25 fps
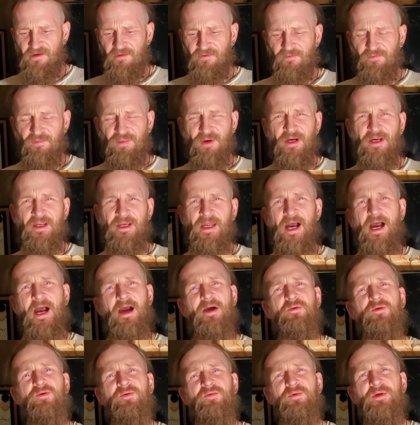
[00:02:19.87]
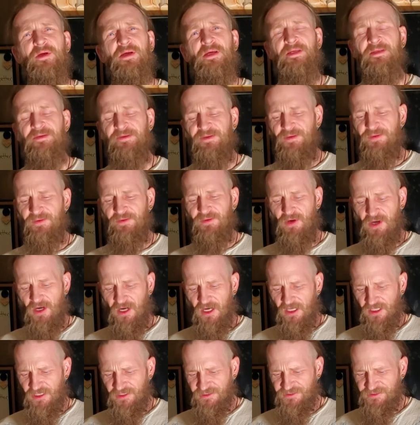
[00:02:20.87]
but I will read through
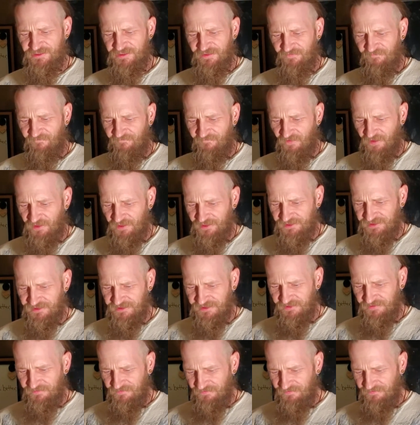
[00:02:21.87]
ours first.